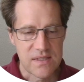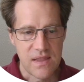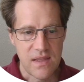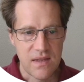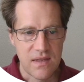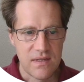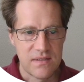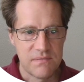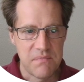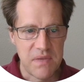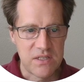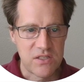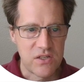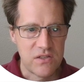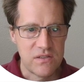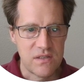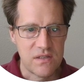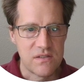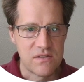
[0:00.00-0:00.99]
thing he
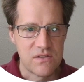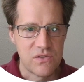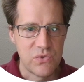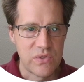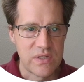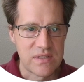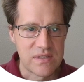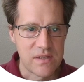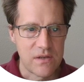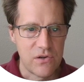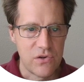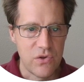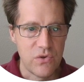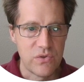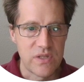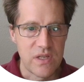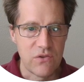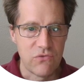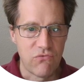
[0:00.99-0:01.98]
mentions is to consider
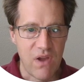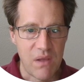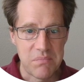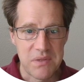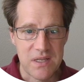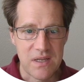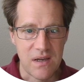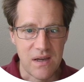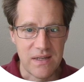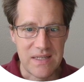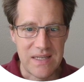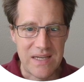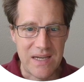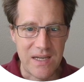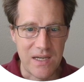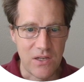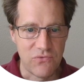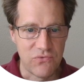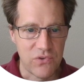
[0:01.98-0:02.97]
using replica
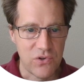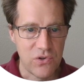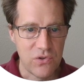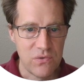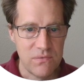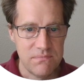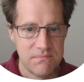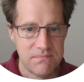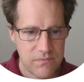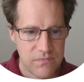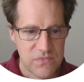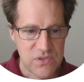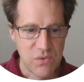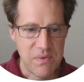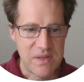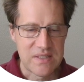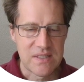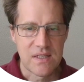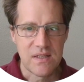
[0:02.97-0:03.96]
identity full so
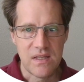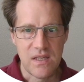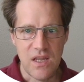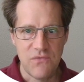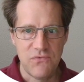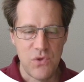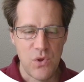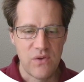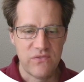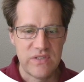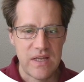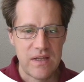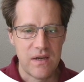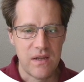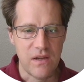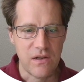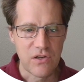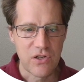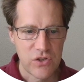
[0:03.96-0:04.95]
basically, if you have
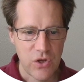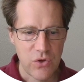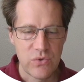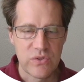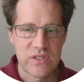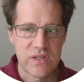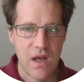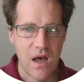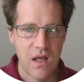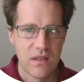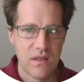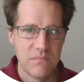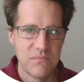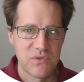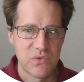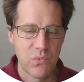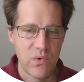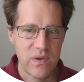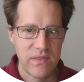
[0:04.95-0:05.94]
data in toast
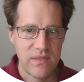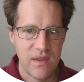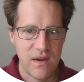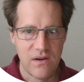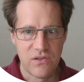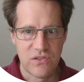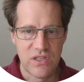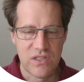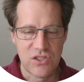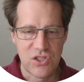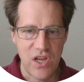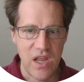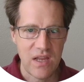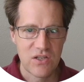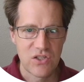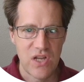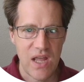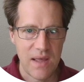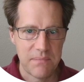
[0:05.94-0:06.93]
columns, when there's a
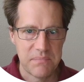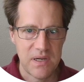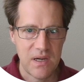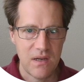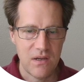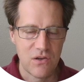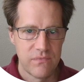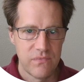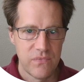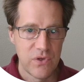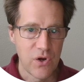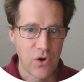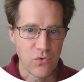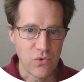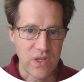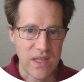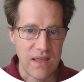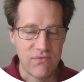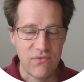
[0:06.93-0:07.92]
change happening, you
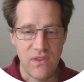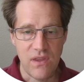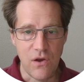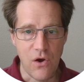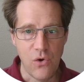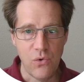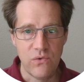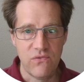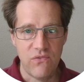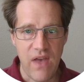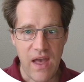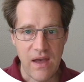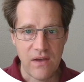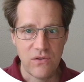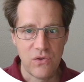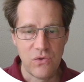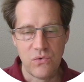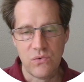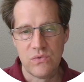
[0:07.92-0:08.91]
don't get the old
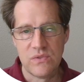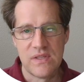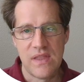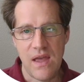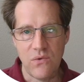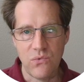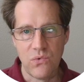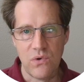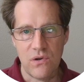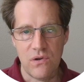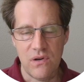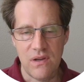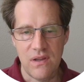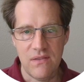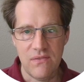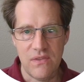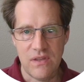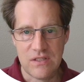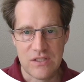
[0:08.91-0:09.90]
values that were
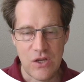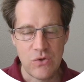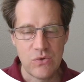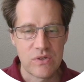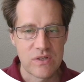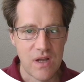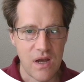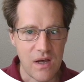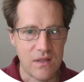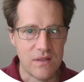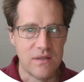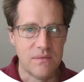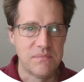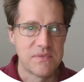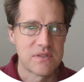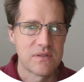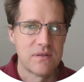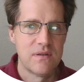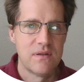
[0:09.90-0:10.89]
in the toast
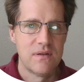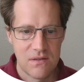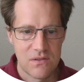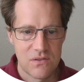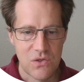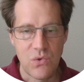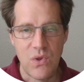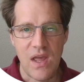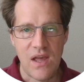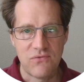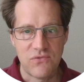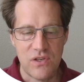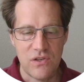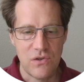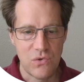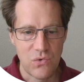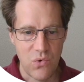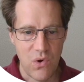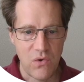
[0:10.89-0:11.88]
columns. So you have to
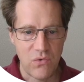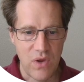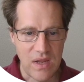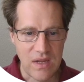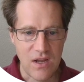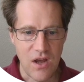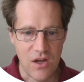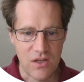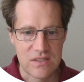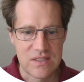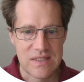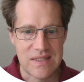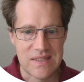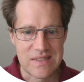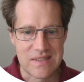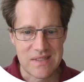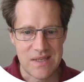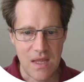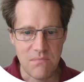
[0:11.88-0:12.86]
do, quote, a
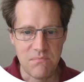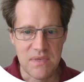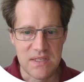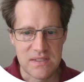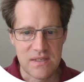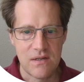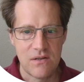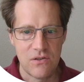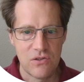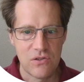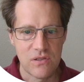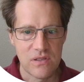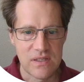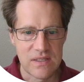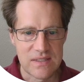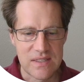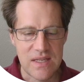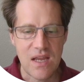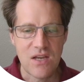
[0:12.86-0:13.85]
costly state
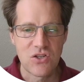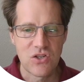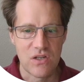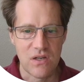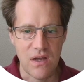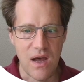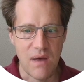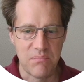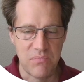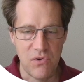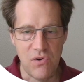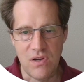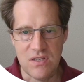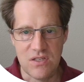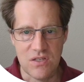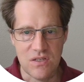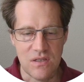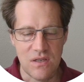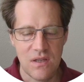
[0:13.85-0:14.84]
materialization
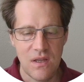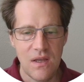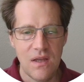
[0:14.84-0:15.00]
operation.